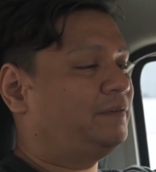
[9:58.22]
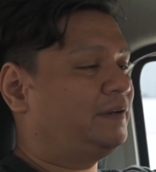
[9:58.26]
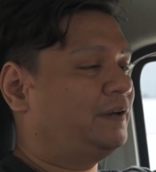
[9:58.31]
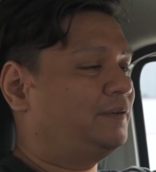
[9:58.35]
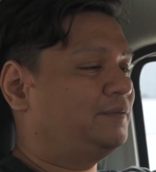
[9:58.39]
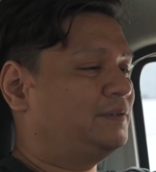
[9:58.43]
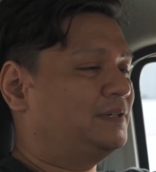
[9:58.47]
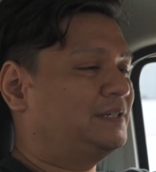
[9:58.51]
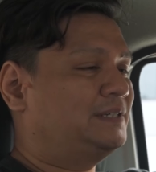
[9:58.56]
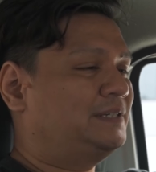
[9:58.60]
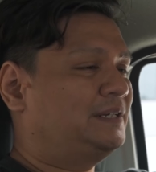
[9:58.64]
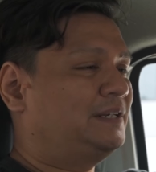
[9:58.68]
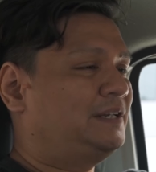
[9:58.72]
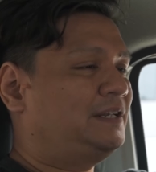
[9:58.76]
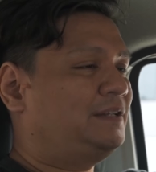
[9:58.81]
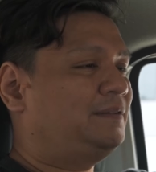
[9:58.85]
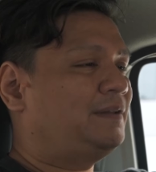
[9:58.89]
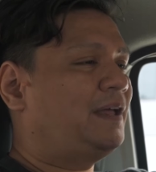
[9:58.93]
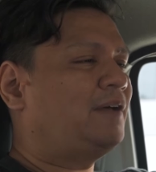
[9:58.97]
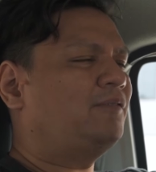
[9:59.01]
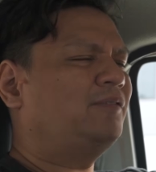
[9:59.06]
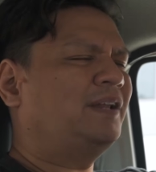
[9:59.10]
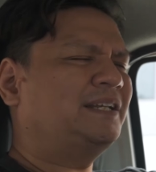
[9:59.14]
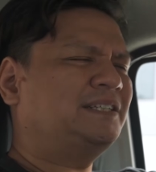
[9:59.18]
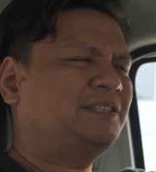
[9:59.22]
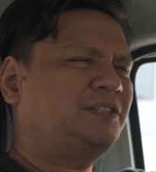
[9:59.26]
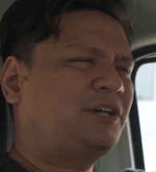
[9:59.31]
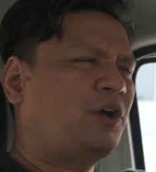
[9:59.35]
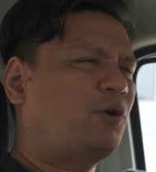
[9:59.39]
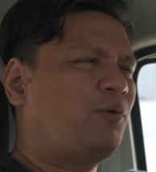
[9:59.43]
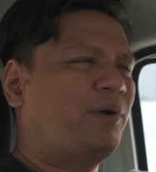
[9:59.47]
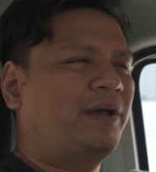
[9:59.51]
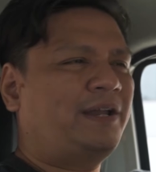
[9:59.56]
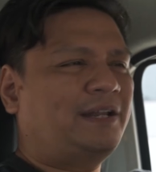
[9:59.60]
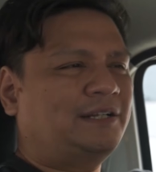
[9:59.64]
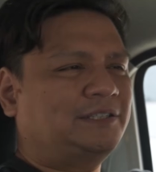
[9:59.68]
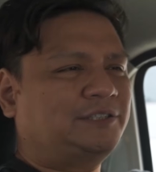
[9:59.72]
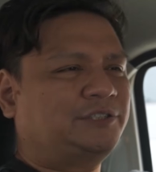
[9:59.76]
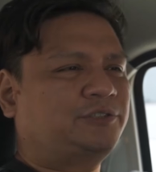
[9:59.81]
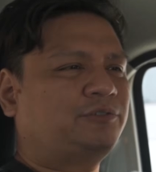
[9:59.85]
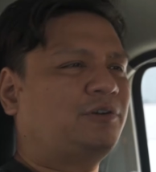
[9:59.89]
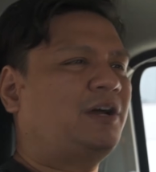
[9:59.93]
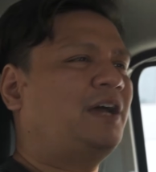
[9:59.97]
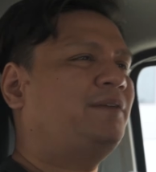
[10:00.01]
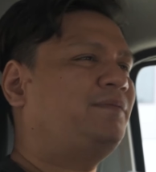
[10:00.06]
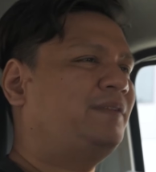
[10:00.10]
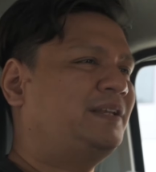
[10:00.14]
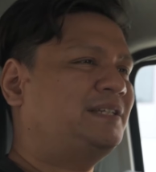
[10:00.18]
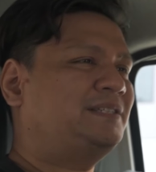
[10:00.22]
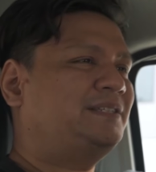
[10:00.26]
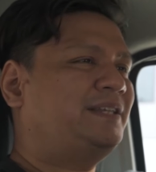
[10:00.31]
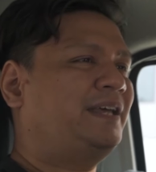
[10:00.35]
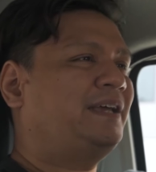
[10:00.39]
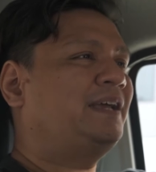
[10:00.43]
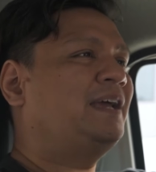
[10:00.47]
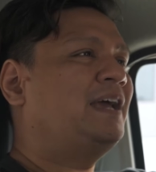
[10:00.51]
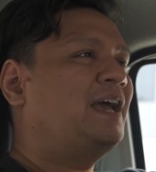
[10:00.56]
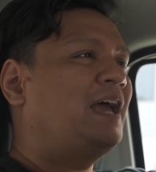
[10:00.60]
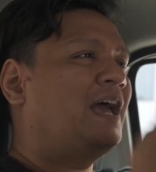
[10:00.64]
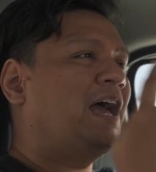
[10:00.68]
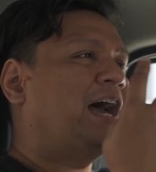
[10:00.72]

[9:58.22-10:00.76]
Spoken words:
around the city. Now let's go ahead and drive this thing.